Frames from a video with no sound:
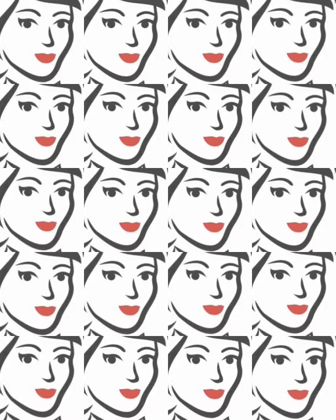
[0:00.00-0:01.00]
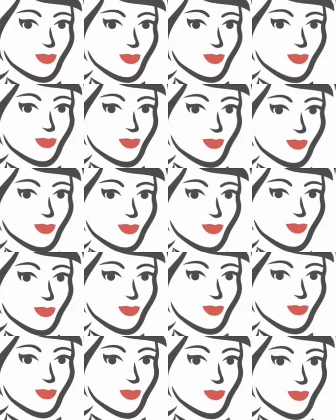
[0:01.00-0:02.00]
I am doing, and what would
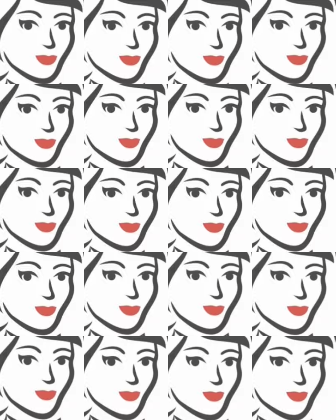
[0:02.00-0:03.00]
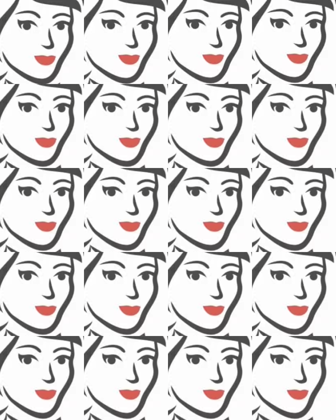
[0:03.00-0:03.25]
I love?